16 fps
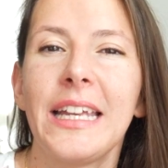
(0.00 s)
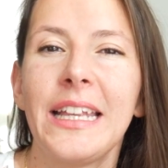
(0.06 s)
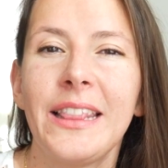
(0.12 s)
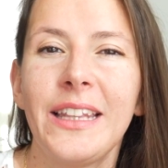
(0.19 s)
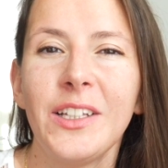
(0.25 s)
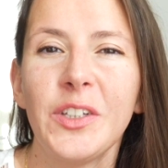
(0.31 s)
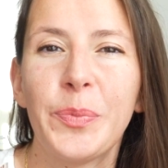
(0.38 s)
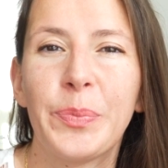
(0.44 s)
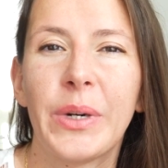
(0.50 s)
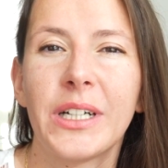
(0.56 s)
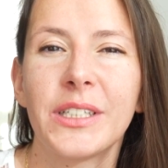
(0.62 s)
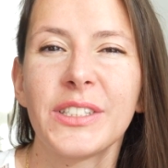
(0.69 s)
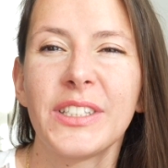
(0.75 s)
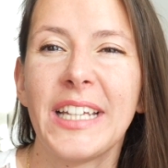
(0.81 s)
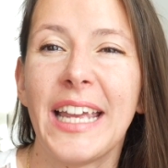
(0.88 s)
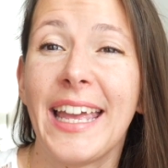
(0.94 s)
In this
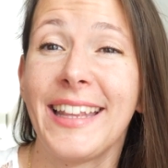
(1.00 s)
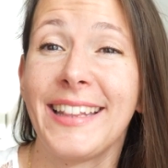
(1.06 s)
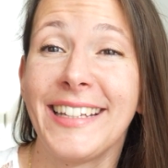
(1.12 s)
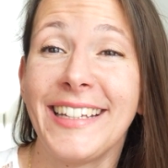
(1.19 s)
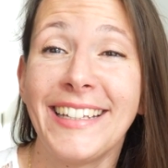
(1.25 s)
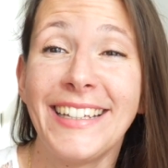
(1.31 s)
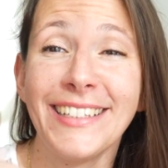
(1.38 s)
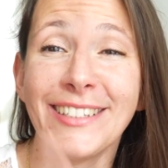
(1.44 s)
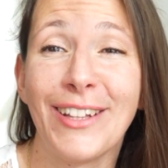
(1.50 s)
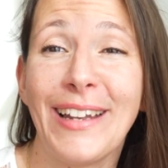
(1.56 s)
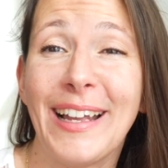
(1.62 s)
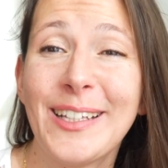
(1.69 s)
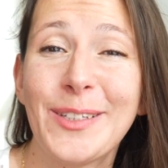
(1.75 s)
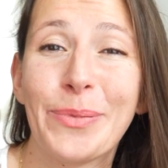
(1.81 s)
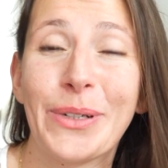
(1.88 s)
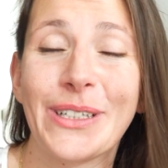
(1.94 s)
part, and it is the
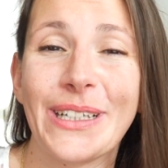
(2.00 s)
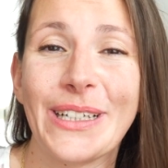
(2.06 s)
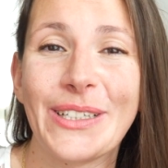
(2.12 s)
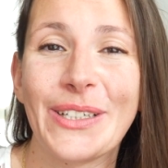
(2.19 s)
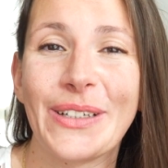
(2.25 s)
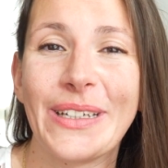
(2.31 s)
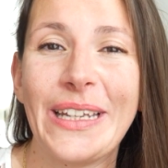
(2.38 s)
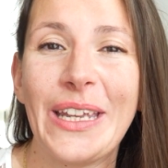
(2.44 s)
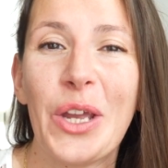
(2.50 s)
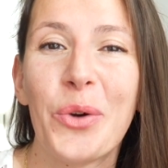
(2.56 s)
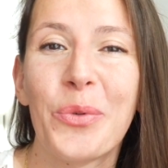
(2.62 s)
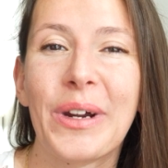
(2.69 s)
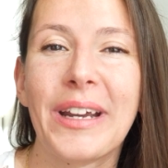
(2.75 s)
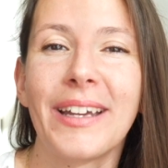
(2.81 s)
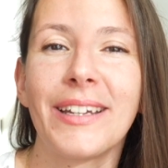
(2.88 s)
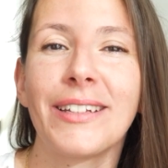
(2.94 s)
last part actually,
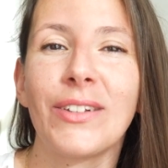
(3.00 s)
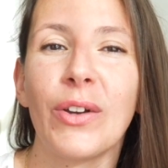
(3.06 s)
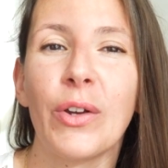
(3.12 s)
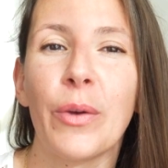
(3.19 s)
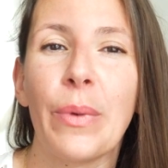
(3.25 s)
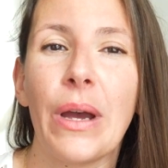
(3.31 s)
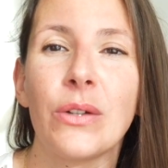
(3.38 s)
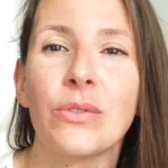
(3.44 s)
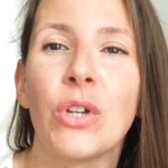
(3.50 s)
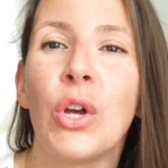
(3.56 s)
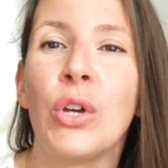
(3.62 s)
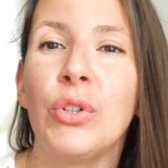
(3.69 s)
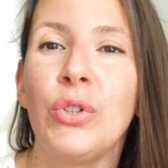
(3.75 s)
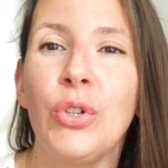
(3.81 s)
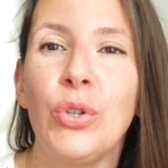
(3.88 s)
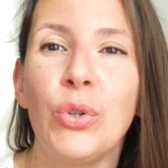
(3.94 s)
we're gonna talk about
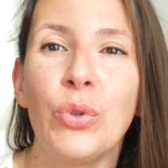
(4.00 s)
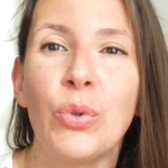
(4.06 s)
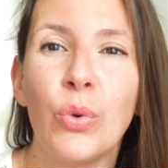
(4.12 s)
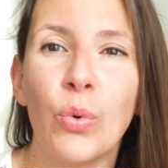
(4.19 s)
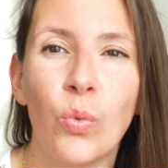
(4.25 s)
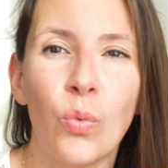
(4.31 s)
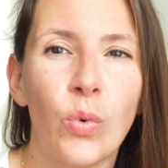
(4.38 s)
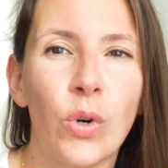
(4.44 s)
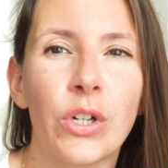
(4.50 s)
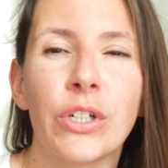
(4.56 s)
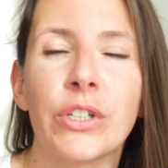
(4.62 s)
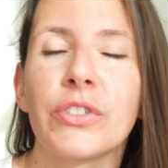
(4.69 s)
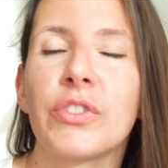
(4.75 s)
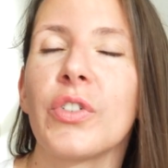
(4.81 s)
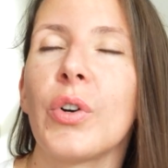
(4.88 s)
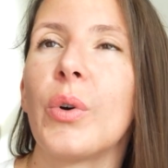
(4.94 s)
new
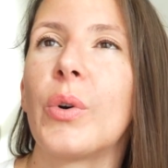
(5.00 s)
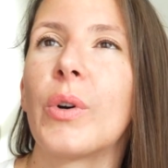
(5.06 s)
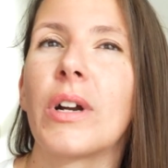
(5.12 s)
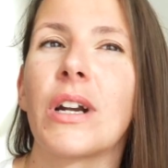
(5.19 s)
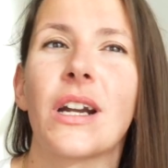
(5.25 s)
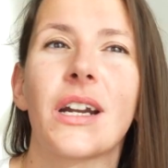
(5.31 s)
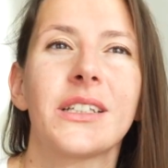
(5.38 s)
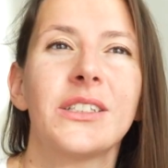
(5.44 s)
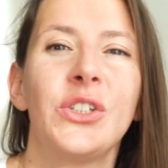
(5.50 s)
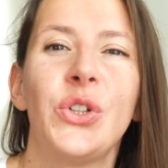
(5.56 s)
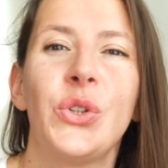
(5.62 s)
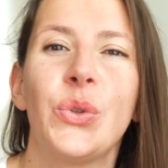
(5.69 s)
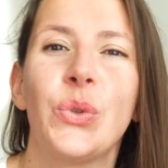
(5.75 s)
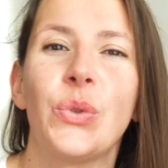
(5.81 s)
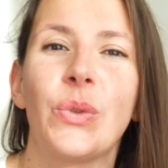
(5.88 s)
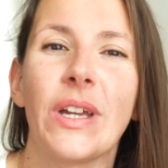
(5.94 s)
words or
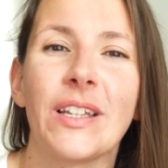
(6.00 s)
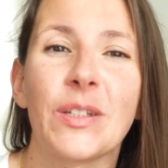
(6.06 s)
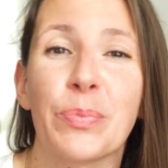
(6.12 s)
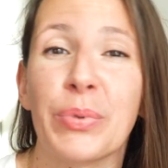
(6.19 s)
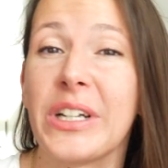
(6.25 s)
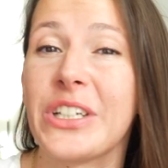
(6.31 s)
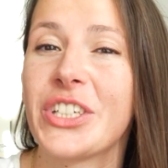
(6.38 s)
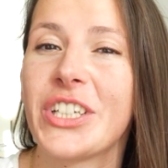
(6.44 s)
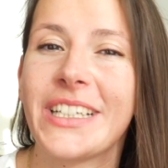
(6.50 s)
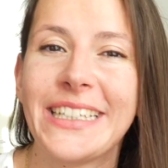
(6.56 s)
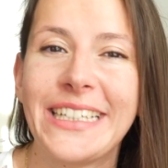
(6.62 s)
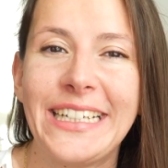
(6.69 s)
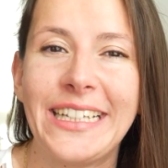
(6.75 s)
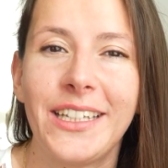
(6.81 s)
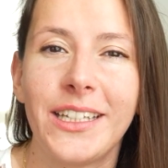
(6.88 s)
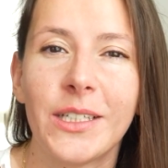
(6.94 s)
new expression
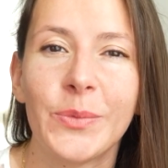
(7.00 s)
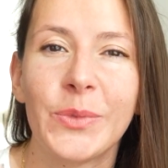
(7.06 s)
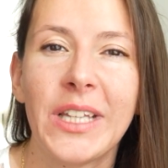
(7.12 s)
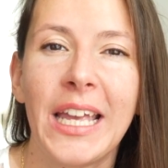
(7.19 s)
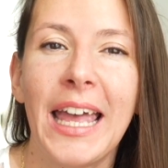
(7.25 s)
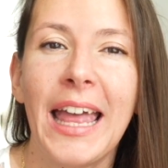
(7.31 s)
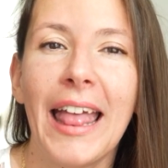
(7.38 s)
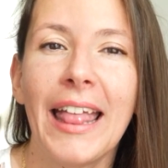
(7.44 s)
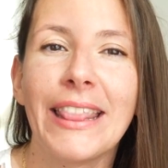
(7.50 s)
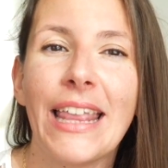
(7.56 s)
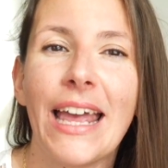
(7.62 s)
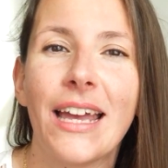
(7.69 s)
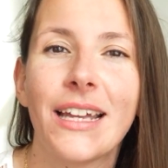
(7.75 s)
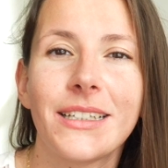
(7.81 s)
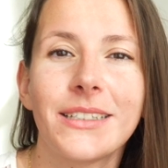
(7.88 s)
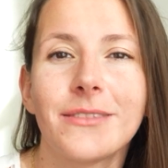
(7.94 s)
idioms
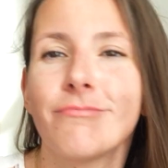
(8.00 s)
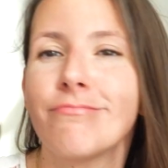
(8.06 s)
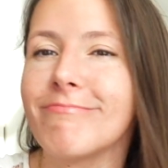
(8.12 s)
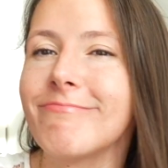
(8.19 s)
that